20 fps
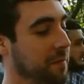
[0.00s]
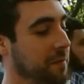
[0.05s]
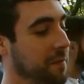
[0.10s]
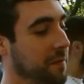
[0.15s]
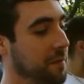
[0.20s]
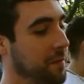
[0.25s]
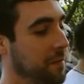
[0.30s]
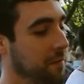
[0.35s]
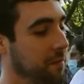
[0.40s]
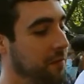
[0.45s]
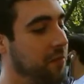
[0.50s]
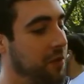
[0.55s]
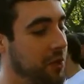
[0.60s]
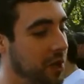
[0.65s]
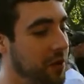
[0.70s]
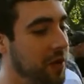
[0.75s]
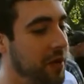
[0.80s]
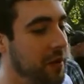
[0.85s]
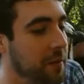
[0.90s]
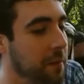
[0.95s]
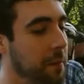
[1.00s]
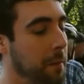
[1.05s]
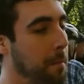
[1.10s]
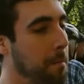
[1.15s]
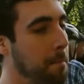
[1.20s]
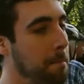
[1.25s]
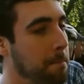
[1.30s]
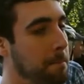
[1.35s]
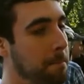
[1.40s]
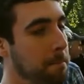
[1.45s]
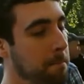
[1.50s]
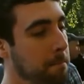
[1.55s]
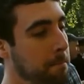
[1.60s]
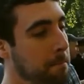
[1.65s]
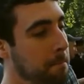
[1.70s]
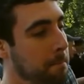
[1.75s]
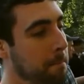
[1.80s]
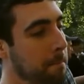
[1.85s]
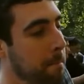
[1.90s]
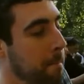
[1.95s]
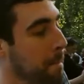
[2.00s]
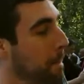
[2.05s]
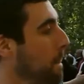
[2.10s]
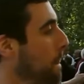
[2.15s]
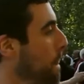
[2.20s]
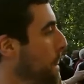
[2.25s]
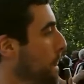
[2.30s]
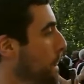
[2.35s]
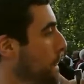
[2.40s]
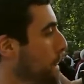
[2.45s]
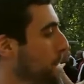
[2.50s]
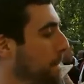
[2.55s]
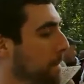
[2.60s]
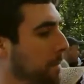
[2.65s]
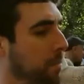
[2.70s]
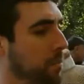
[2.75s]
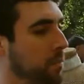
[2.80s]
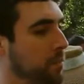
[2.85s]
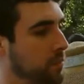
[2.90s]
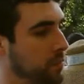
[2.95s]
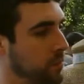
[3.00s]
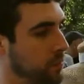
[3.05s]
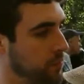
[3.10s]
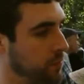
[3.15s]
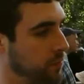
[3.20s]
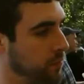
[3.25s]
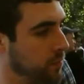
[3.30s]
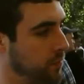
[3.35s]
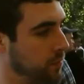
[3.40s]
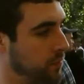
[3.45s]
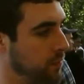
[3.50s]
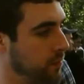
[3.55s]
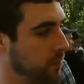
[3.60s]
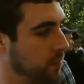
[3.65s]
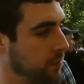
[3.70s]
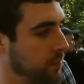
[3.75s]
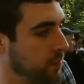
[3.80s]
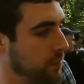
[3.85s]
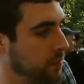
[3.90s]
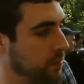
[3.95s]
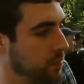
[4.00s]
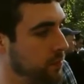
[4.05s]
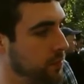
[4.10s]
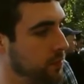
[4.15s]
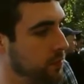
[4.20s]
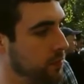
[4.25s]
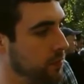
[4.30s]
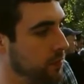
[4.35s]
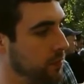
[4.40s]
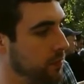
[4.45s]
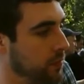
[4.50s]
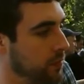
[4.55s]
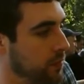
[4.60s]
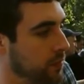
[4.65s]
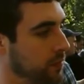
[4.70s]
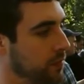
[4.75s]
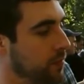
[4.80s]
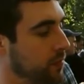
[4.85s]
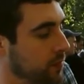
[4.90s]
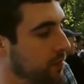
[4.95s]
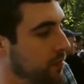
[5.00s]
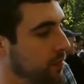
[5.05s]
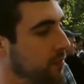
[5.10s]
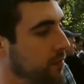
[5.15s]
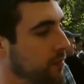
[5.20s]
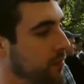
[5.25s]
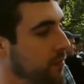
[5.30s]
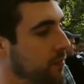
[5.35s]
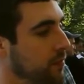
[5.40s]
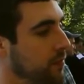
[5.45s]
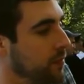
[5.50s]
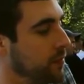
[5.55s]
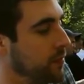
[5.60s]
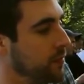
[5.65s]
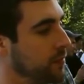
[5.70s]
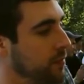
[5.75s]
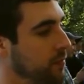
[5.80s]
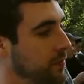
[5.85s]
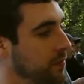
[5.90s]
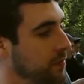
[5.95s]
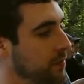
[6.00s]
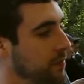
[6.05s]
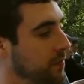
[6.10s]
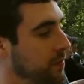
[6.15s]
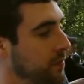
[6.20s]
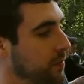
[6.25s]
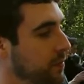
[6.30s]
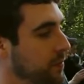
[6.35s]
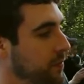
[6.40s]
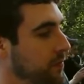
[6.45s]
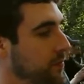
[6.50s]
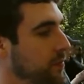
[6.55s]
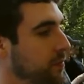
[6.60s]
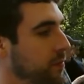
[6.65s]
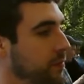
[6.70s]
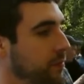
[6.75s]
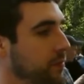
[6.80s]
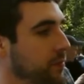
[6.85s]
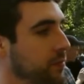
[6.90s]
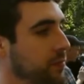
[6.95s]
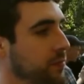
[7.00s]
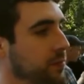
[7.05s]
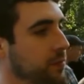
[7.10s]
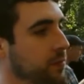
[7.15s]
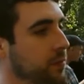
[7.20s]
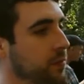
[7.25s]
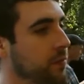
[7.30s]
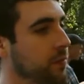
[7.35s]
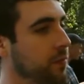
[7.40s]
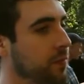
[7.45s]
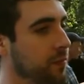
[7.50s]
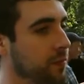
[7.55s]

The person shown says nothing.